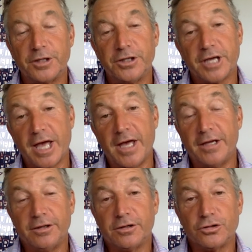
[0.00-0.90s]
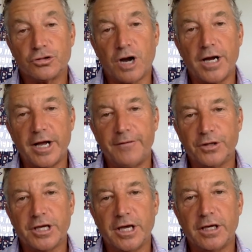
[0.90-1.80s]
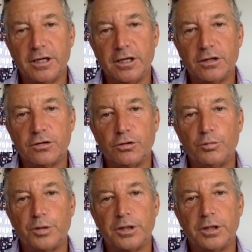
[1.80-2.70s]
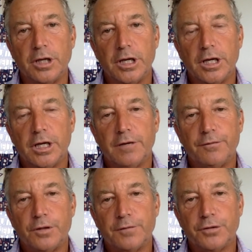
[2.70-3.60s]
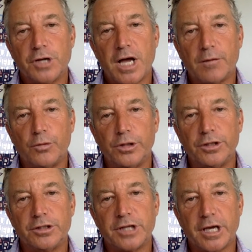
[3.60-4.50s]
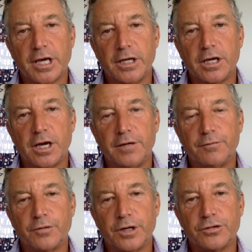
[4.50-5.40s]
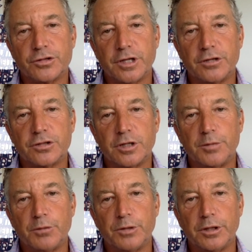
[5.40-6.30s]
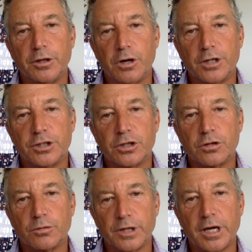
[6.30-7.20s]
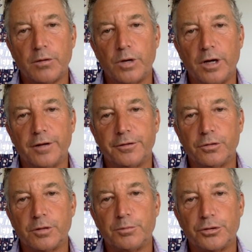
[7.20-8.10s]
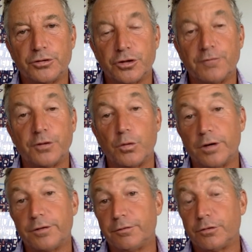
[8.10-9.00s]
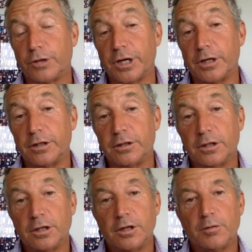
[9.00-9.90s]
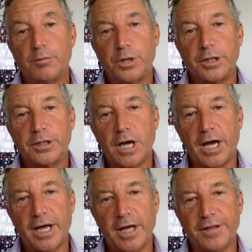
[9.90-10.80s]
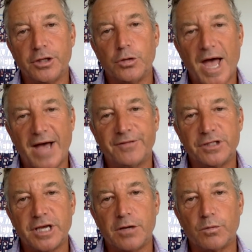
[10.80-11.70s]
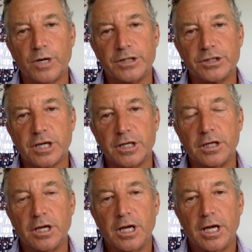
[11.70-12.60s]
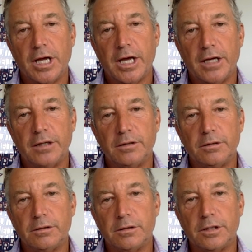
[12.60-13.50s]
well, you can you can try to have your cake and eat it too, but if, if you're not willing to take any kind of risk, then it's going to be really hard to create wealth. You can preserve the wealth you've created, but I, I think you have to take risk and and